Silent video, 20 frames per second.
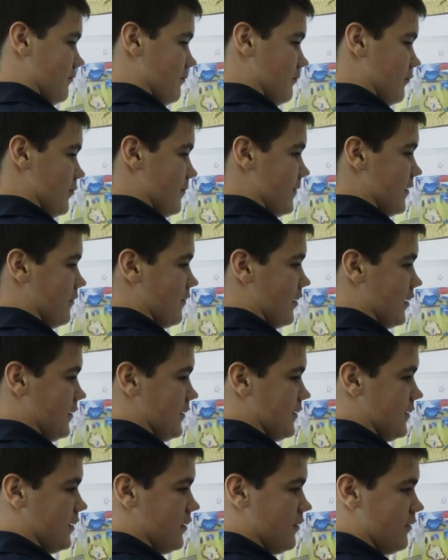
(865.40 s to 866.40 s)
would be around
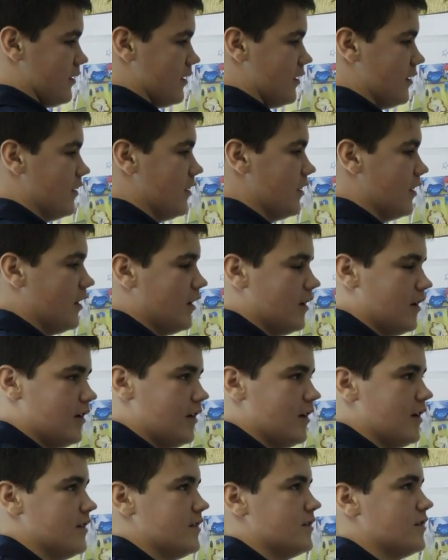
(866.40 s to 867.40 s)
this area.
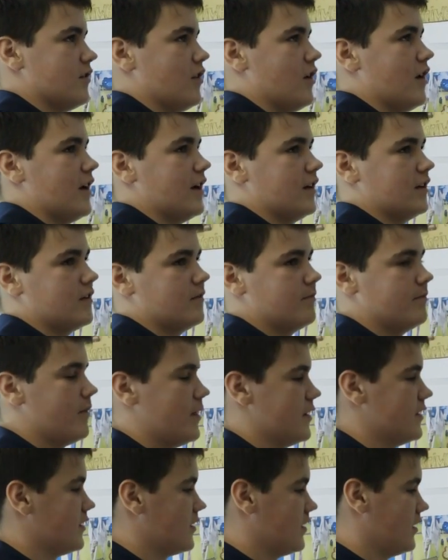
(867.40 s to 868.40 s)
It's like
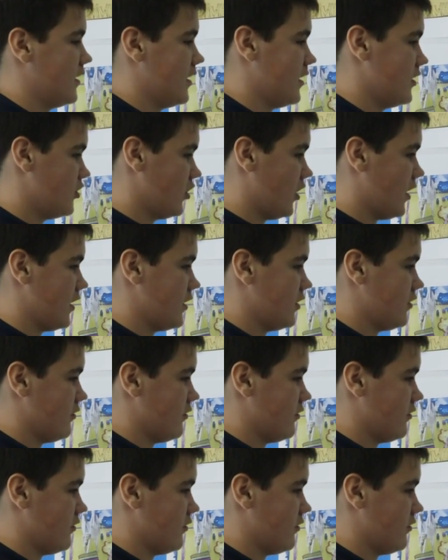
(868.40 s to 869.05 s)
basically a giant